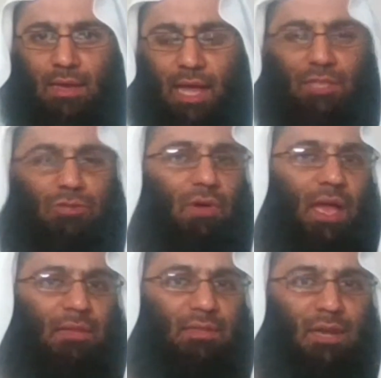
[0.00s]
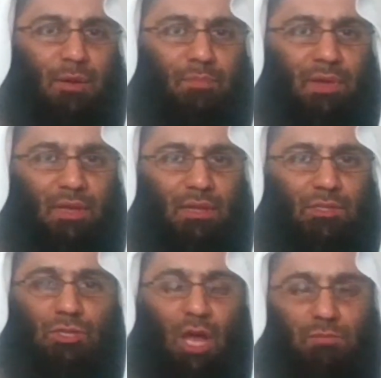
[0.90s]
and you end up
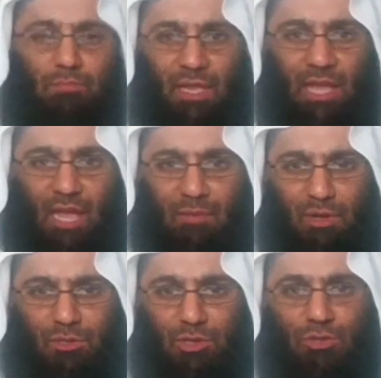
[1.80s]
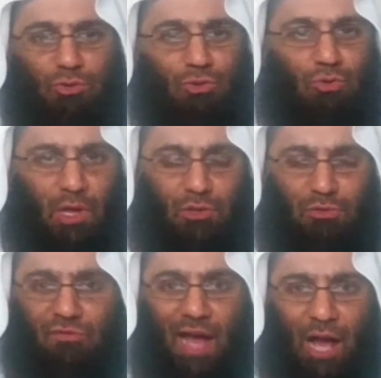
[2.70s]
not being able to do what
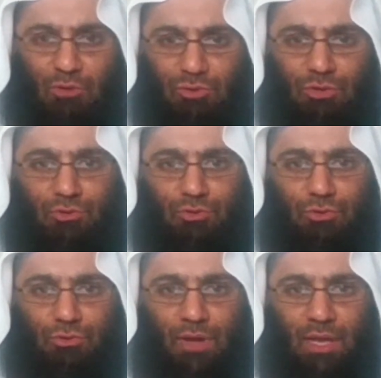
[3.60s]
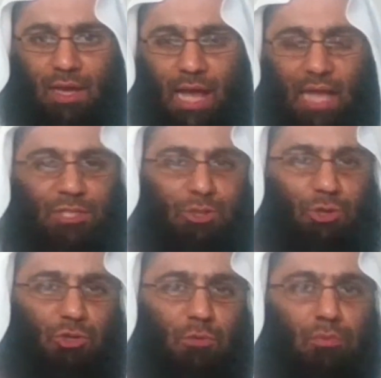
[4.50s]
you vowed to do, and so
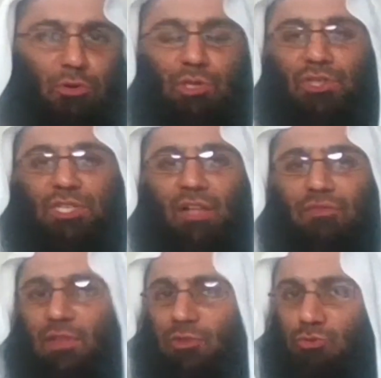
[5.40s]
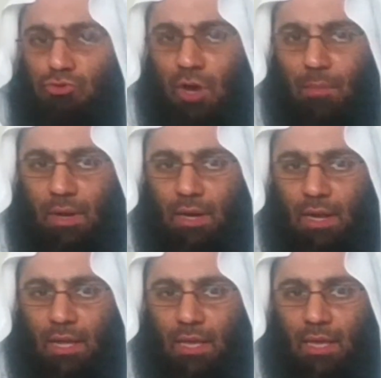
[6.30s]
you put yourself into trouble.
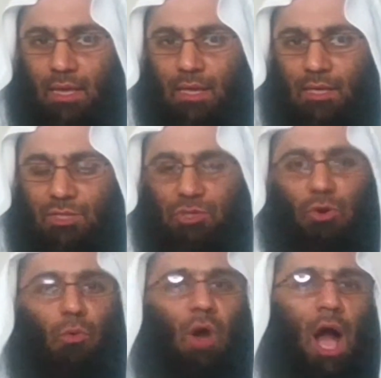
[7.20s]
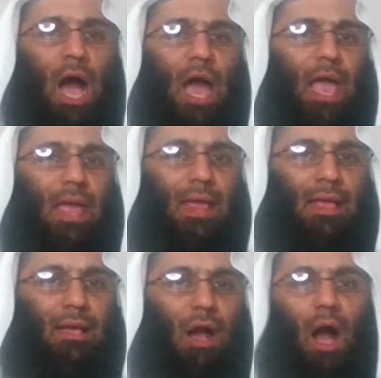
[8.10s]
So why
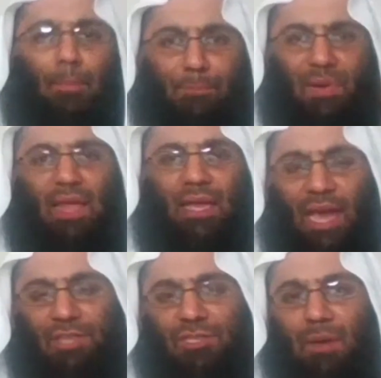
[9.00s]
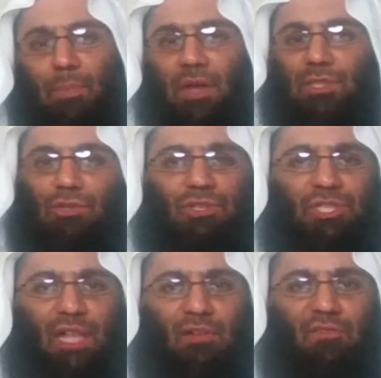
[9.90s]
obligate upon
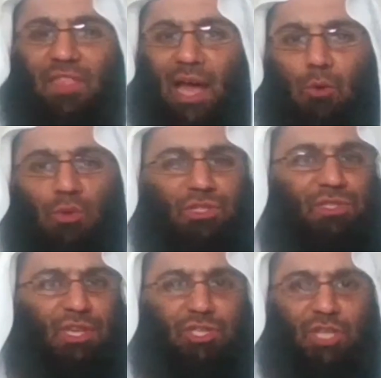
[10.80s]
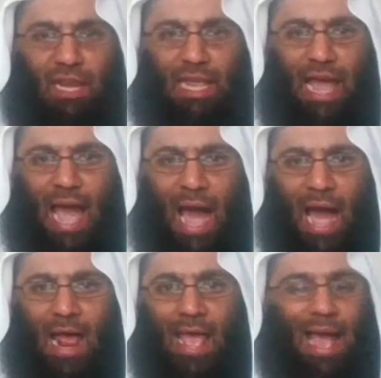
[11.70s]
yourself that which the
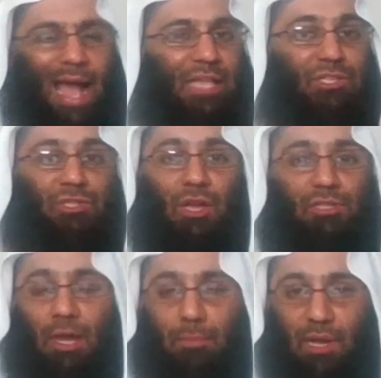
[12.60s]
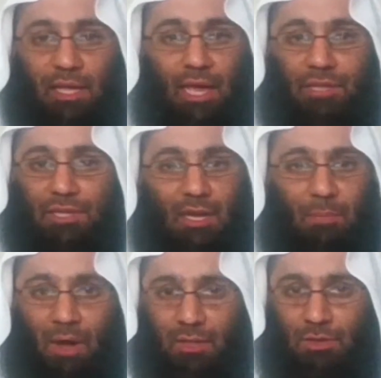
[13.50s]
Sharia has not obligated
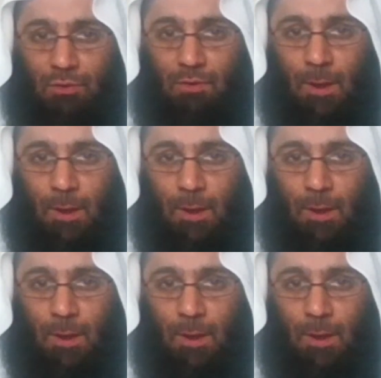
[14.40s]
upon you?